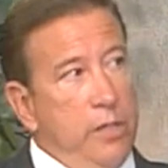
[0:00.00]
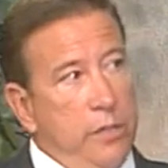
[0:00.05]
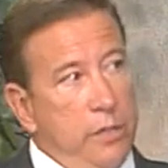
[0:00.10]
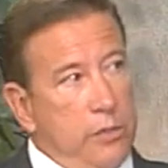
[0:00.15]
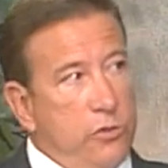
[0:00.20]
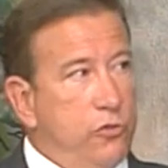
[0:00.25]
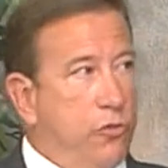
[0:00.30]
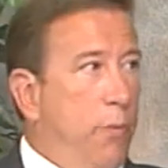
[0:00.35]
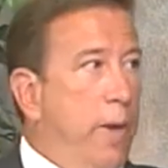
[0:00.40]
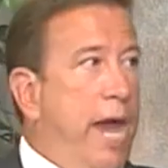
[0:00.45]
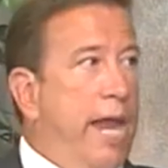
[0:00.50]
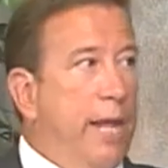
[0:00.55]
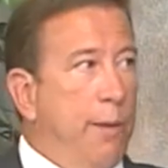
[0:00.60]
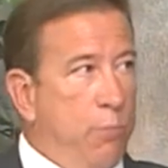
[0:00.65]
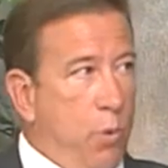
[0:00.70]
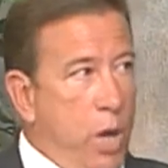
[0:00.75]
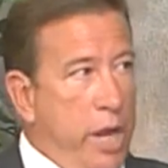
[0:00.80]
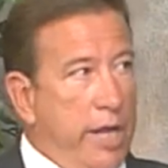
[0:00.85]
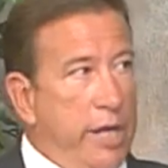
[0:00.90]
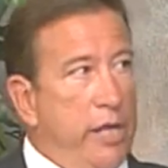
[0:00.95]
traumatic
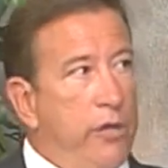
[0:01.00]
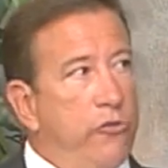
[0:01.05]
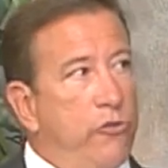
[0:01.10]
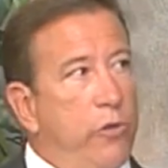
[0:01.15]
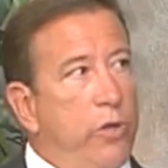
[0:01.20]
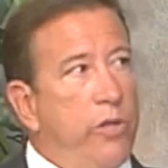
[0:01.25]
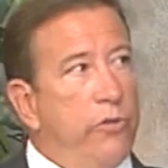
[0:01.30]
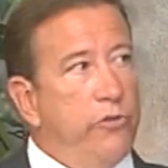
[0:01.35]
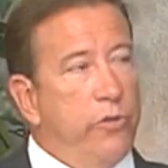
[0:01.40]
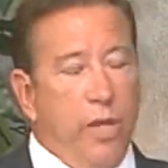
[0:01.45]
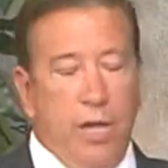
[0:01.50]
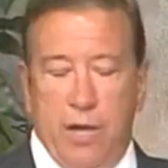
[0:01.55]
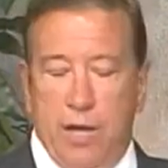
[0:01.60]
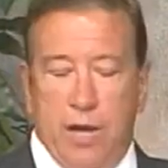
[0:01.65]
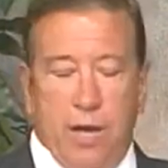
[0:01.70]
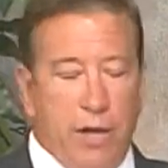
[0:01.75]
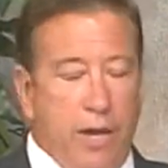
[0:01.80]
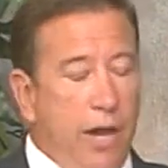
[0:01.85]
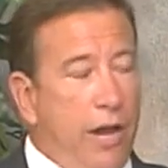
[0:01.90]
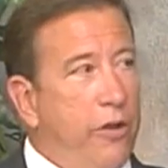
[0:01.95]
brain injuries,
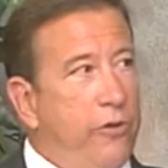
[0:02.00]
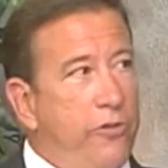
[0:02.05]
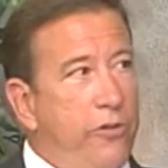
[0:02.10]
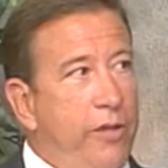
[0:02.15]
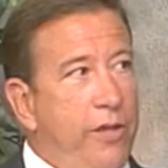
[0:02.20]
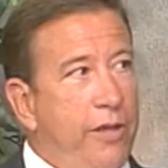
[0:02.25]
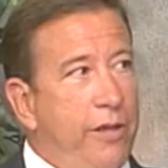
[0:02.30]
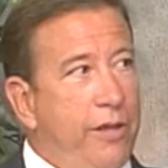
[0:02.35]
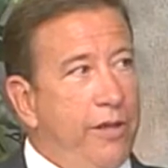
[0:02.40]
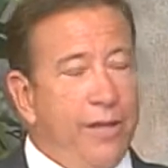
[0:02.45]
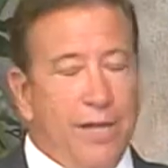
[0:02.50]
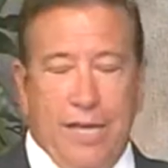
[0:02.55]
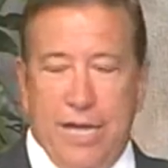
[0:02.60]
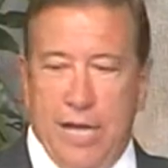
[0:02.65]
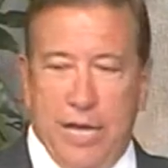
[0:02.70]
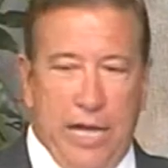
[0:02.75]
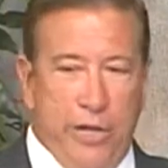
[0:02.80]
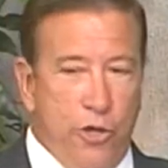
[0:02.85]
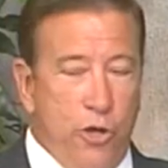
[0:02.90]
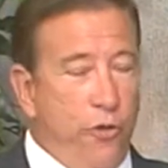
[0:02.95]
I'll guarantee you,
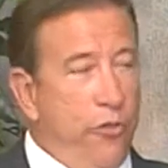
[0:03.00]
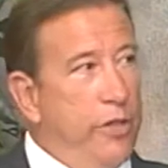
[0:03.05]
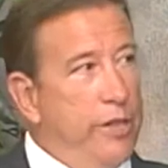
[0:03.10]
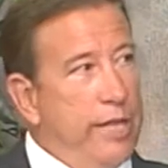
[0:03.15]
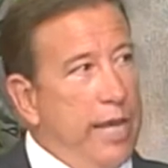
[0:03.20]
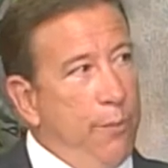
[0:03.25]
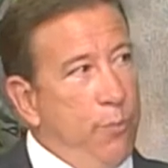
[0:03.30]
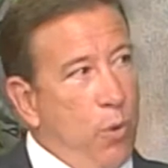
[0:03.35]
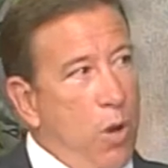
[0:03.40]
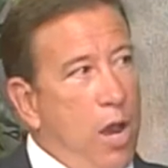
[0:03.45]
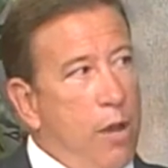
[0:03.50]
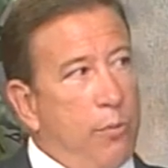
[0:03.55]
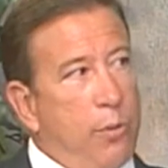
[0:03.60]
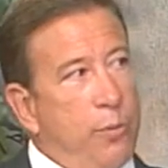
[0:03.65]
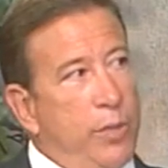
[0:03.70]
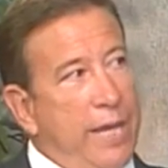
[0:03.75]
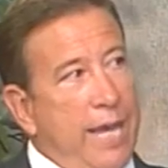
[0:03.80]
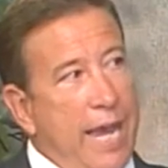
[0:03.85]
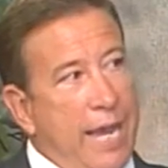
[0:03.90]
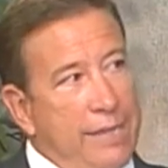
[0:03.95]
I know that they
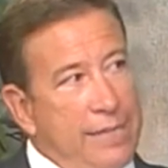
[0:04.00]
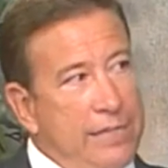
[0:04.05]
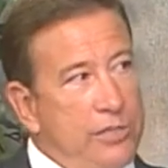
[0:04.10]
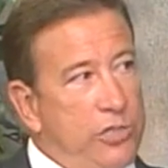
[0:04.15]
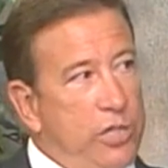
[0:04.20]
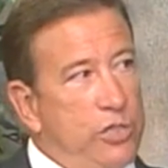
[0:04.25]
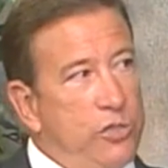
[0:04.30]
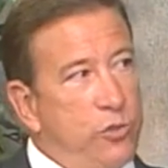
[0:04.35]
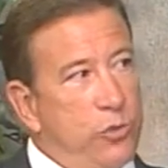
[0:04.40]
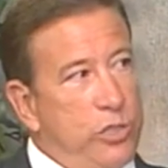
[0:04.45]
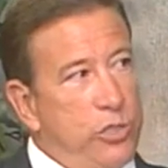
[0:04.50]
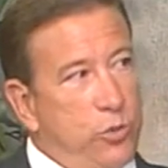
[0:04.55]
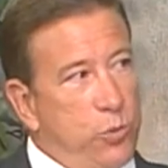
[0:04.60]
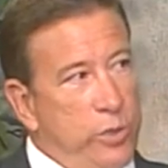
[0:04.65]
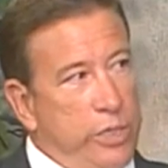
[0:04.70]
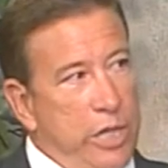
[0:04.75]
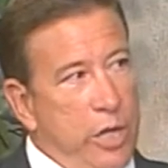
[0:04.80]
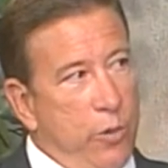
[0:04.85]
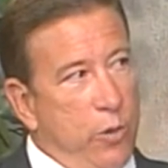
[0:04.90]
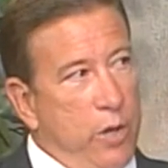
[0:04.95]
probably had these injuries
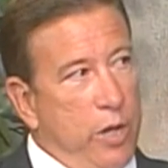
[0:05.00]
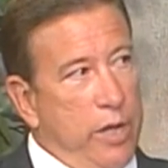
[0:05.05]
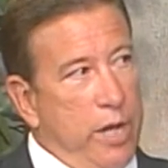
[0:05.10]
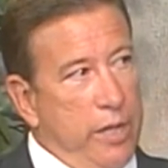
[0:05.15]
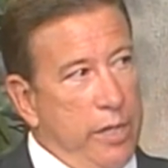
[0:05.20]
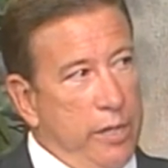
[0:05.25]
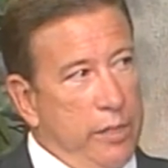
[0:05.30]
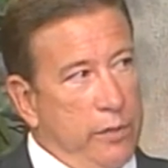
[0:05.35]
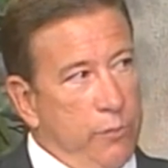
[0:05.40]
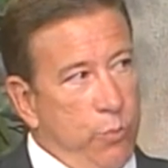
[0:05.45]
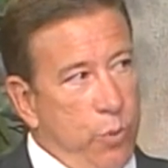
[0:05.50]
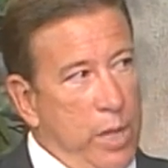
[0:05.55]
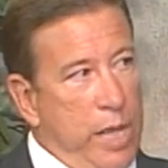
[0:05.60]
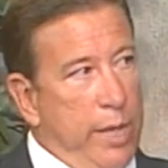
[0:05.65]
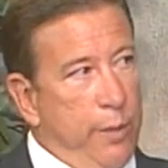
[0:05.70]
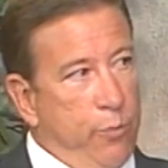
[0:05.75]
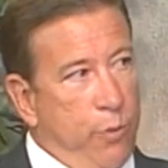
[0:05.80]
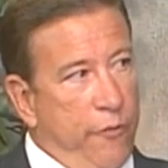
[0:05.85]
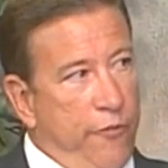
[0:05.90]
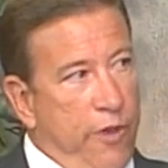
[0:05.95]
when they were in
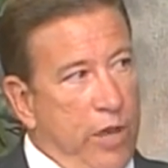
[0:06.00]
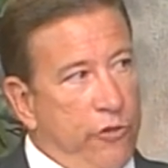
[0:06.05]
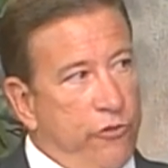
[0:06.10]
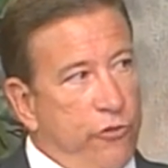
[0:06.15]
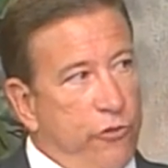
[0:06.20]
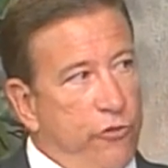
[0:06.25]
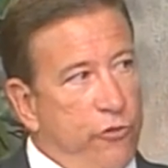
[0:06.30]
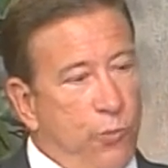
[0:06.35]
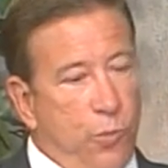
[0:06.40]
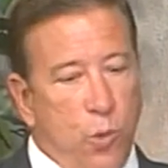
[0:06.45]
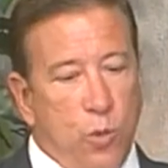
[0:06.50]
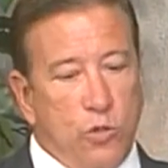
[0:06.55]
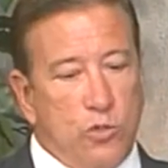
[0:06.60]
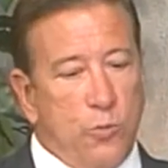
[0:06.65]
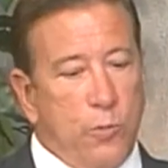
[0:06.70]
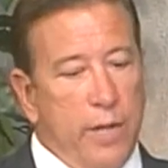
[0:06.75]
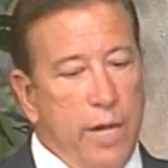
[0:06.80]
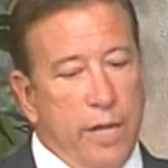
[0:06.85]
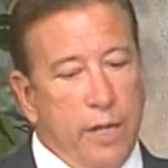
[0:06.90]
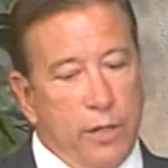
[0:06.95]
playing professional sports,
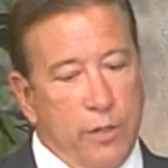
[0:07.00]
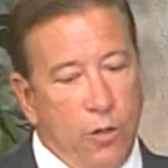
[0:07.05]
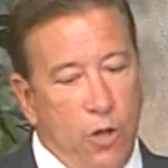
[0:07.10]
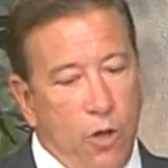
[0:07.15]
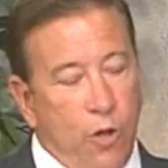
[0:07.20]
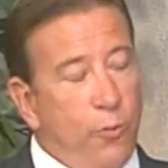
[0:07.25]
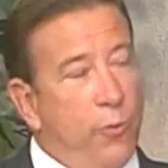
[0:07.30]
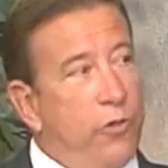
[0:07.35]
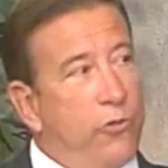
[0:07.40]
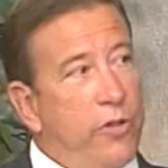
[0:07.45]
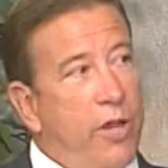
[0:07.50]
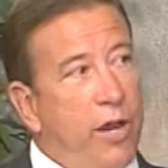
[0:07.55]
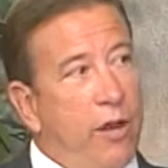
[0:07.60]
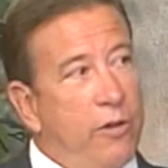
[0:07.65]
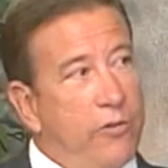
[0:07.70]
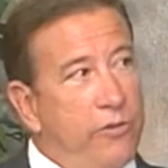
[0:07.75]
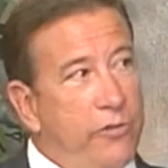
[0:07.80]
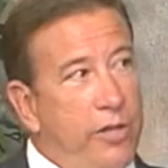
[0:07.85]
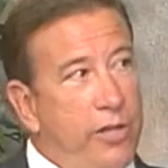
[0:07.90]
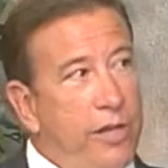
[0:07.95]
but I can almost
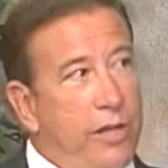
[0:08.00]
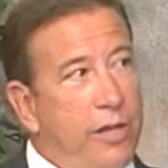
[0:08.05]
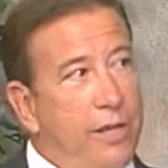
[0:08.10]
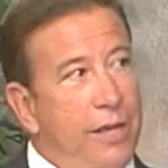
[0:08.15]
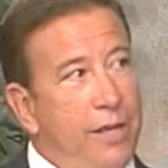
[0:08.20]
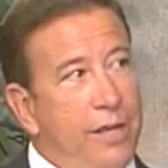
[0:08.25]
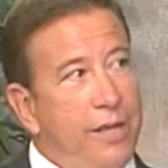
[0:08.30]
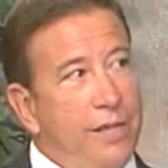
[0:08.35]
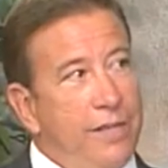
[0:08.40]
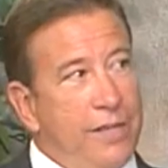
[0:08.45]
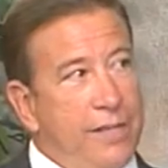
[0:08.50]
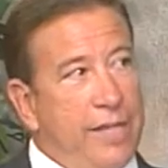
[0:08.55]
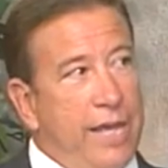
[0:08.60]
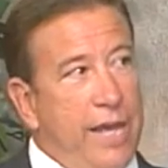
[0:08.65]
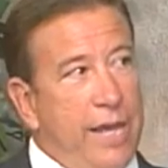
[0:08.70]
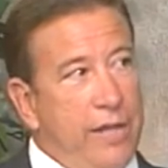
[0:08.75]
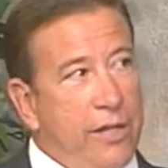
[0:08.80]
guarantee that they